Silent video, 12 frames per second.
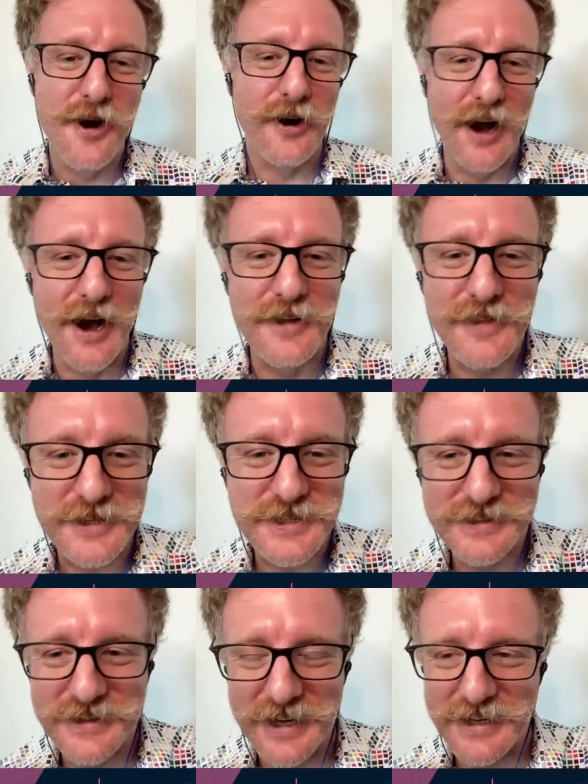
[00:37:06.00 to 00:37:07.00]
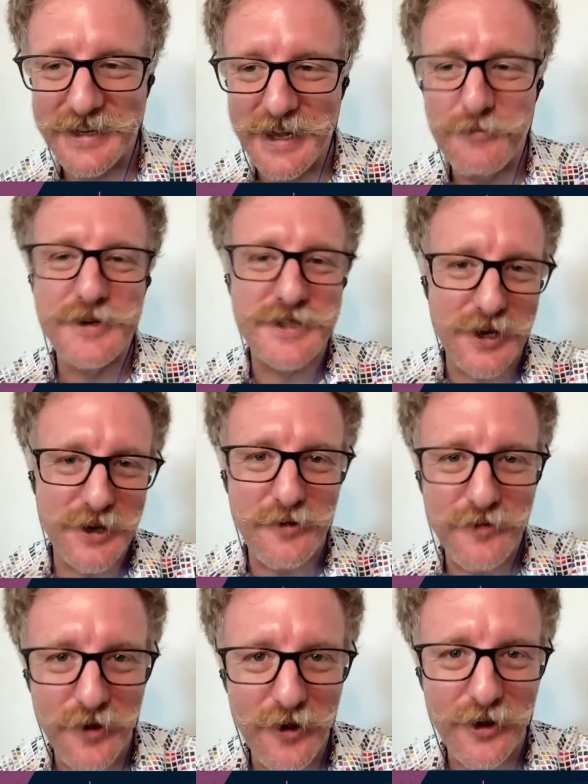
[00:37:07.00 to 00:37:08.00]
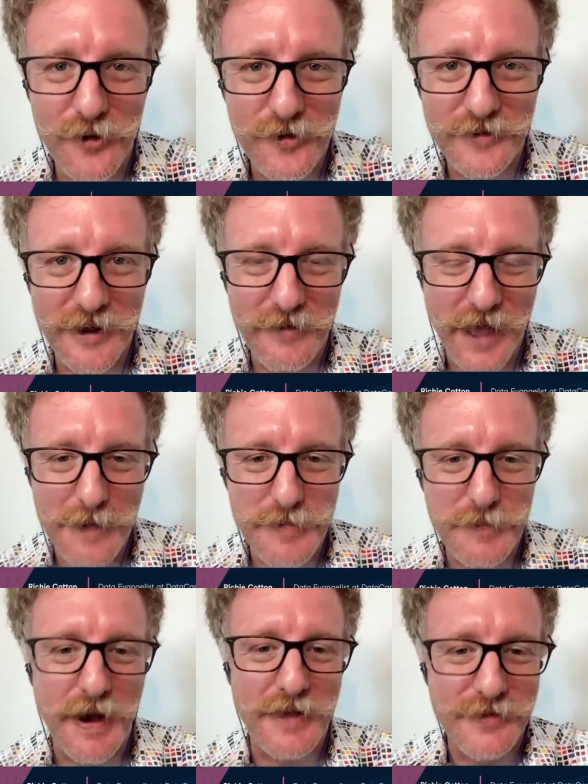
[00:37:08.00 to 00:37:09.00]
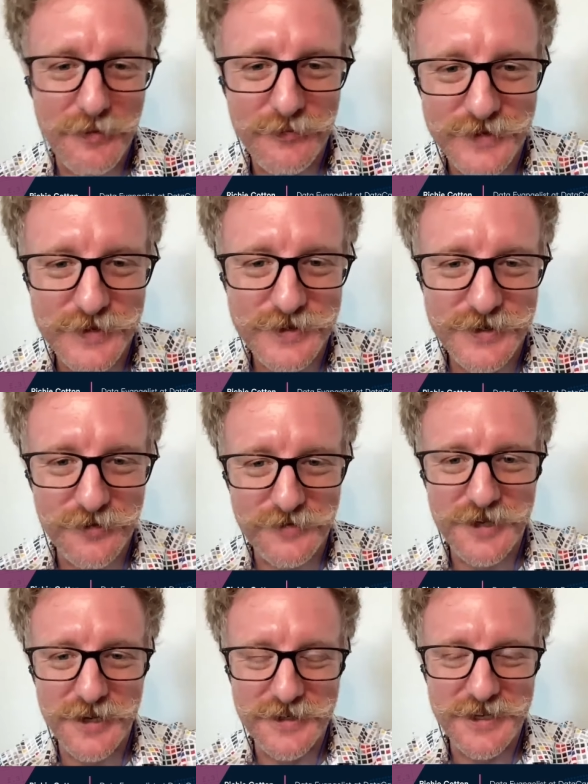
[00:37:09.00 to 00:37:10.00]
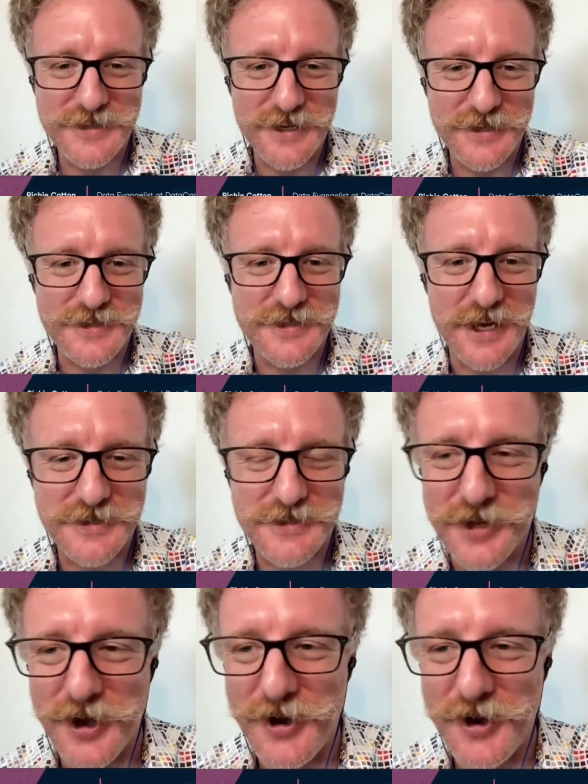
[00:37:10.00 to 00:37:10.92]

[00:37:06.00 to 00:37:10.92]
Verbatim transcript: no, uh, that's that, we started off going down the happy path and then sort of turned into disasters.